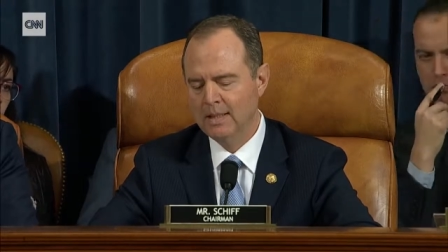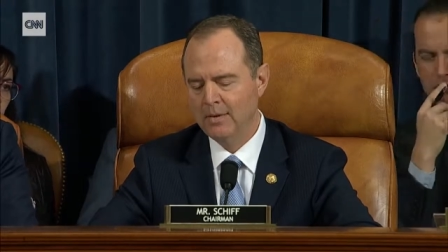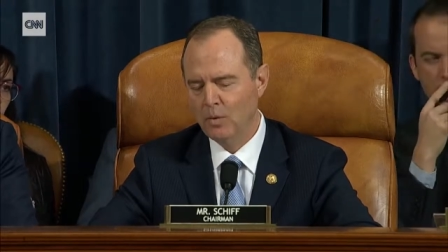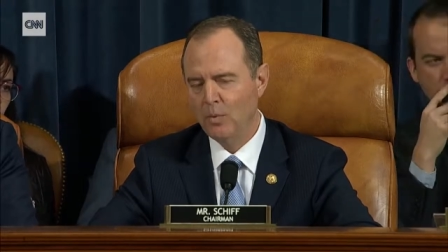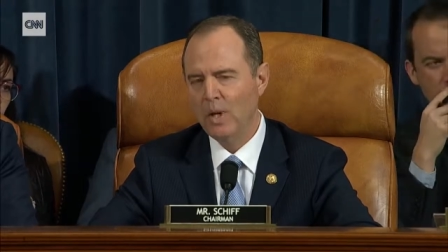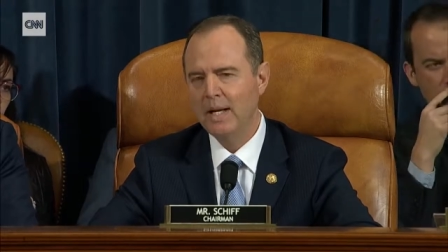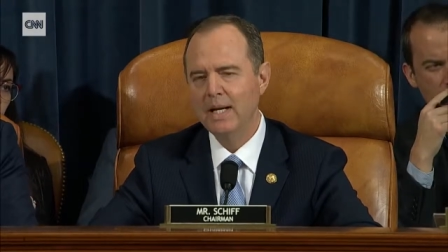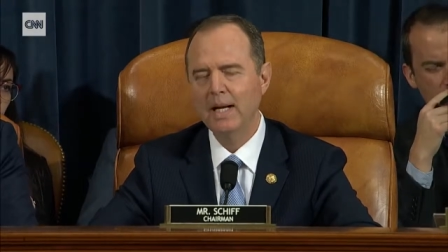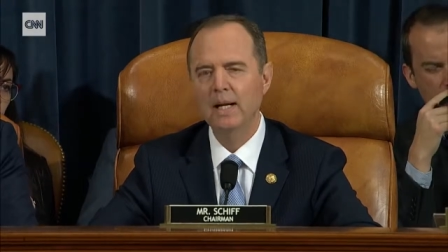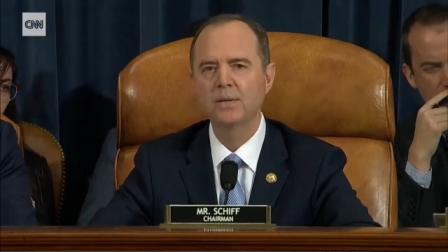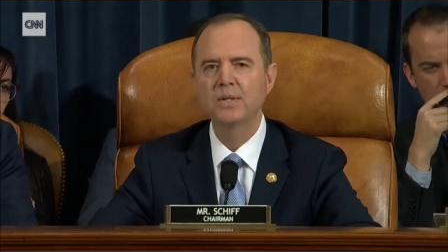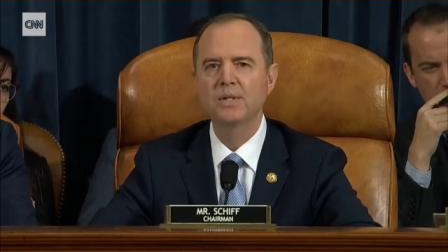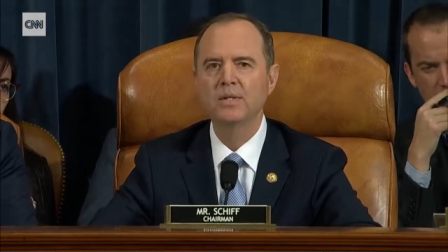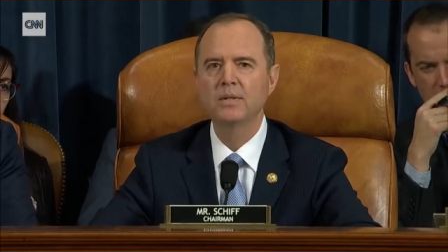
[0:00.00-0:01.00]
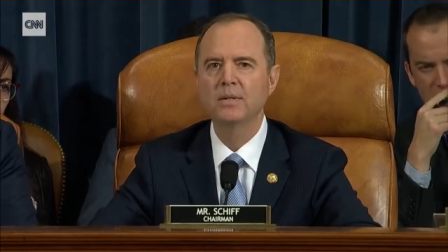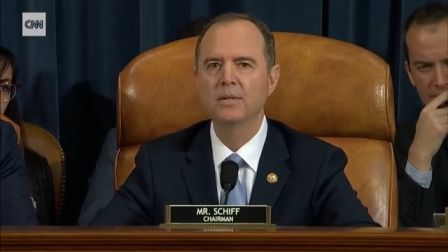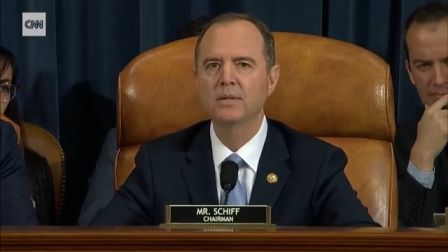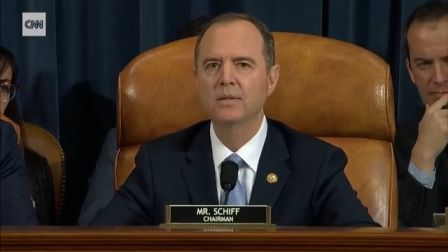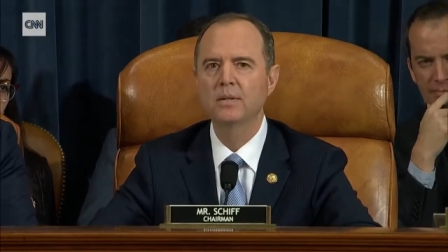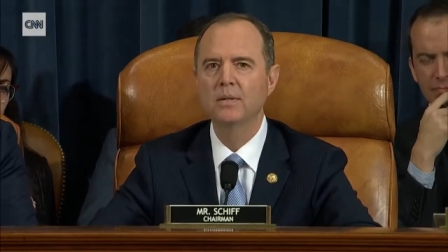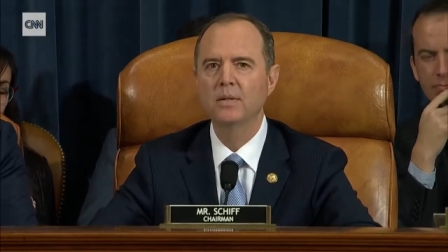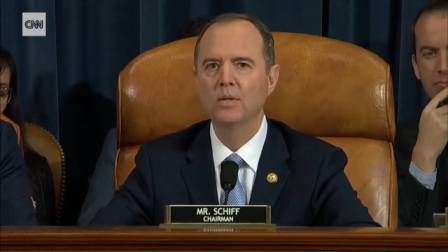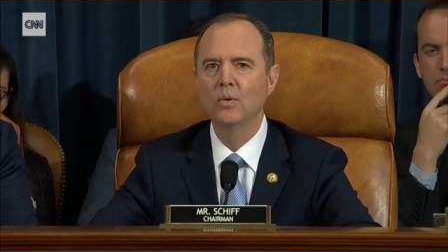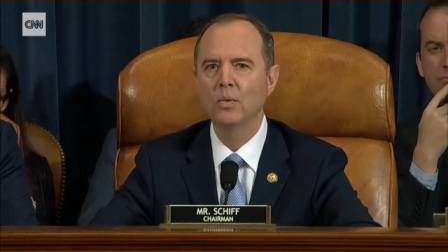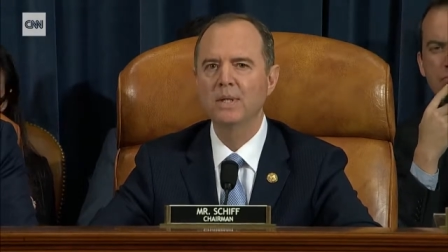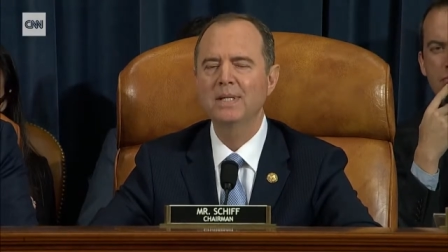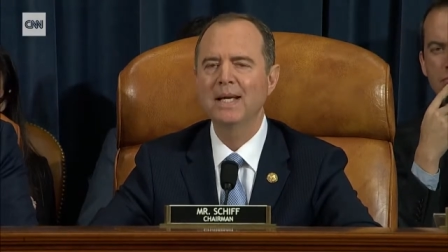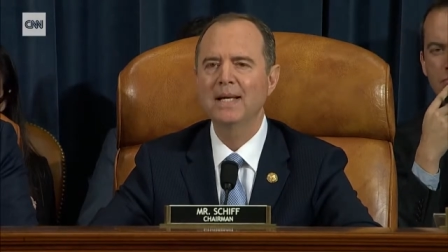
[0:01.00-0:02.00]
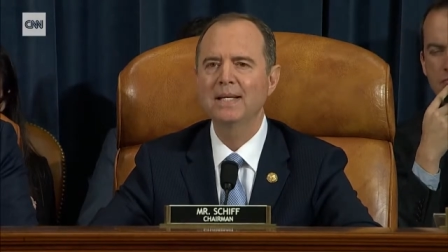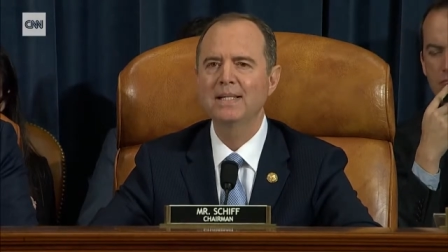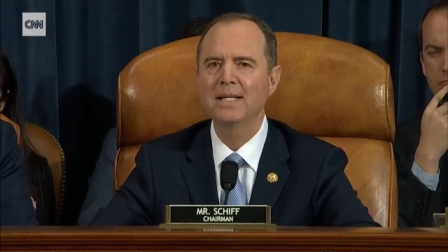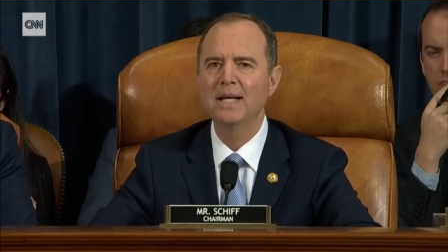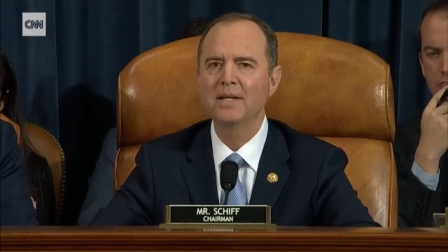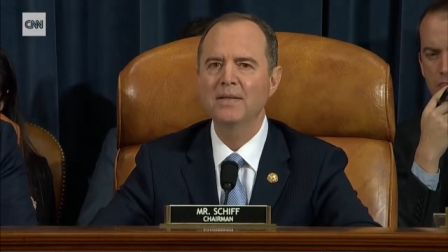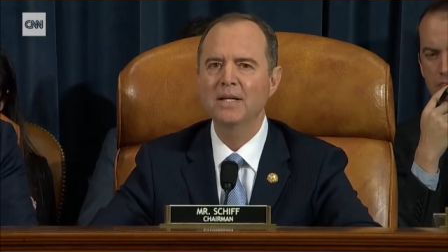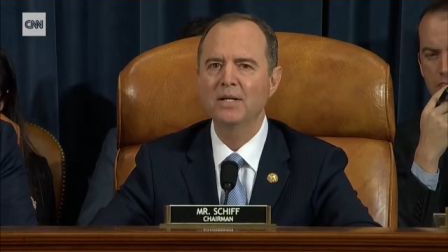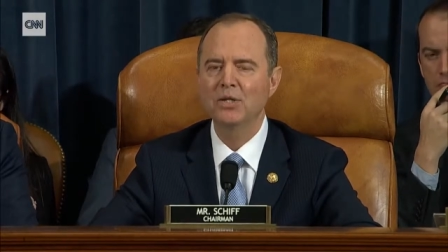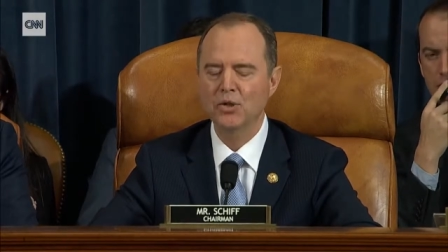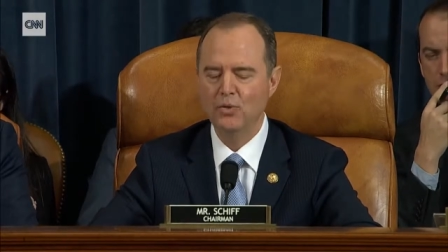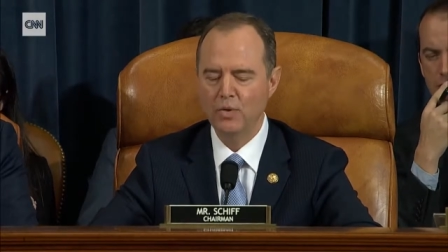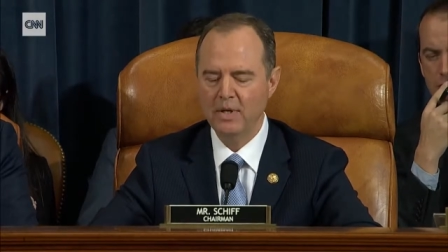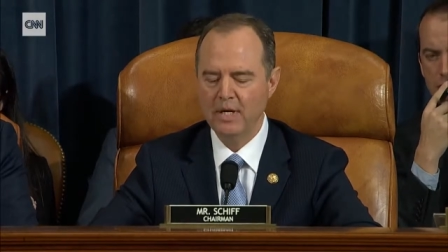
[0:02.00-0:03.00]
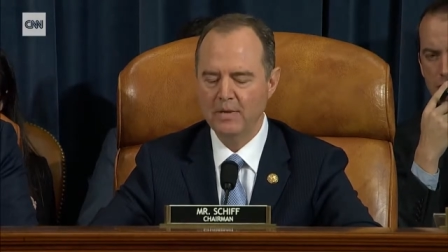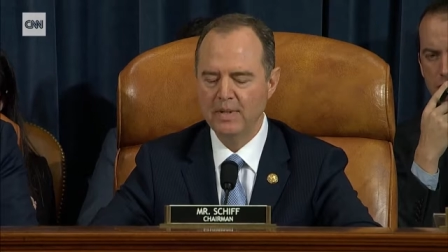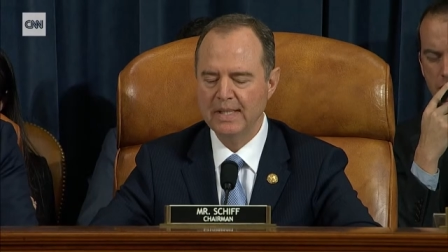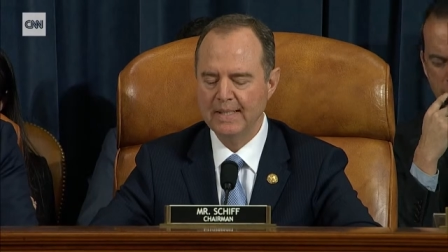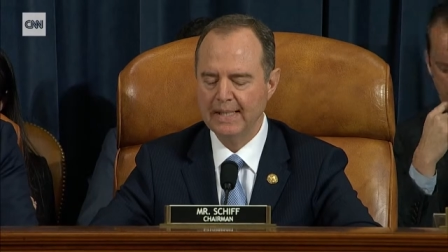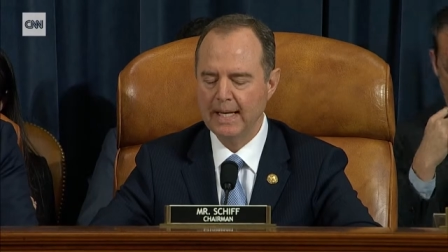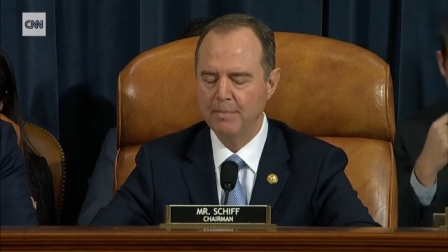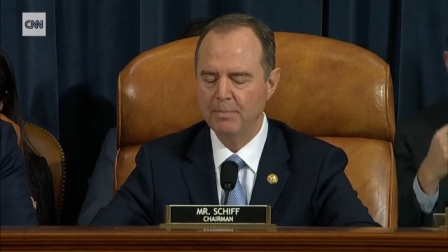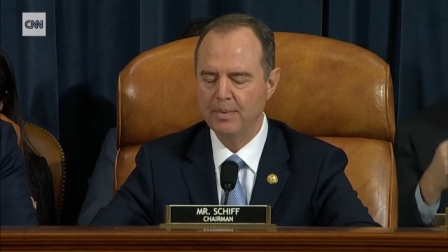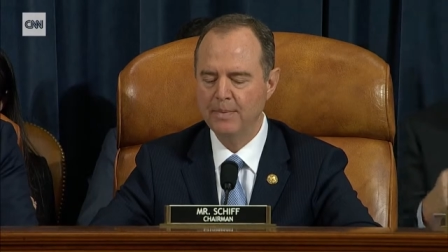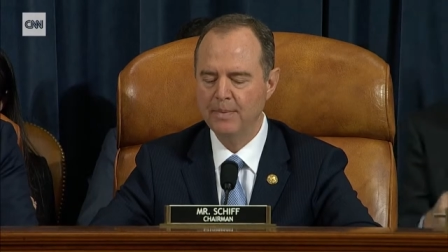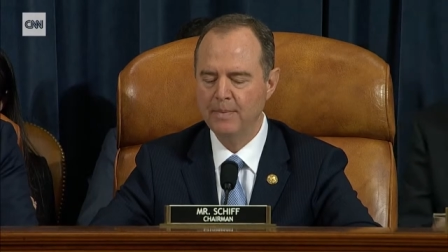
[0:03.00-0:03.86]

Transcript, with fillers: The White House would then take the extraordinary step